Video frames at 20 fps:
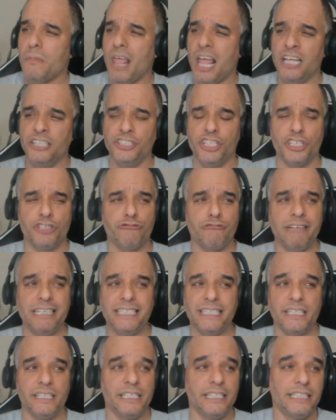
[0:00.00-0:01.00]
just
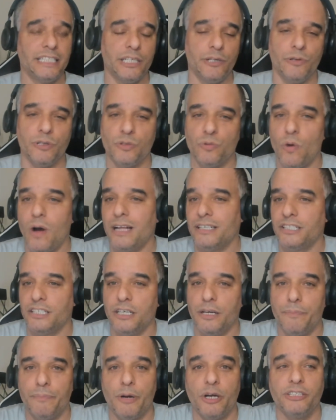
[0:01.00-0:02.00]
recently, she was watching
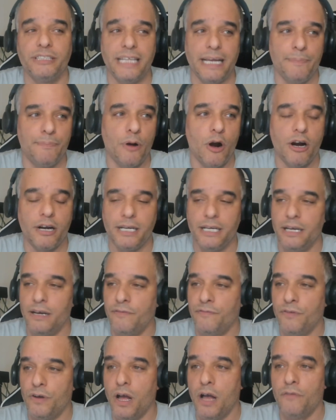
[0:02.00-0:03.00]
a birthday party
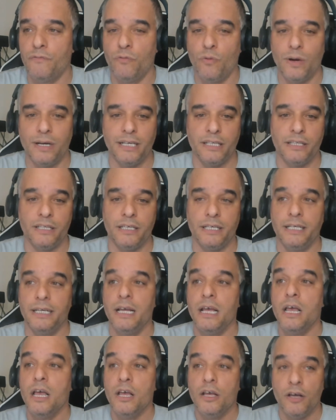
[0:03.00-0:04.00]
of one of the
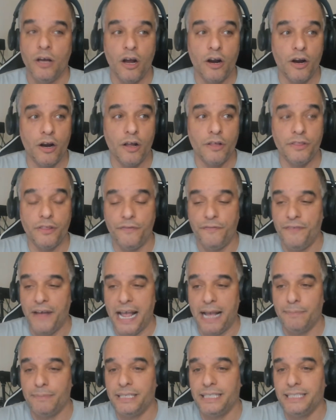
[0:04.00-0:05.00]

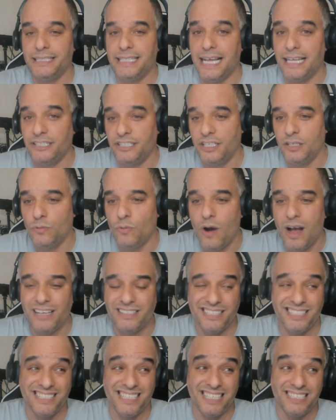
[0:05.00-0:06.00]
families that she
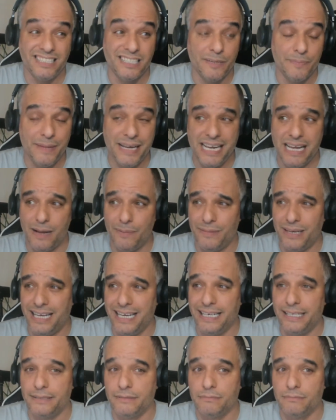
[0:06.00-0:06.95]
watches, and to me, I'm like,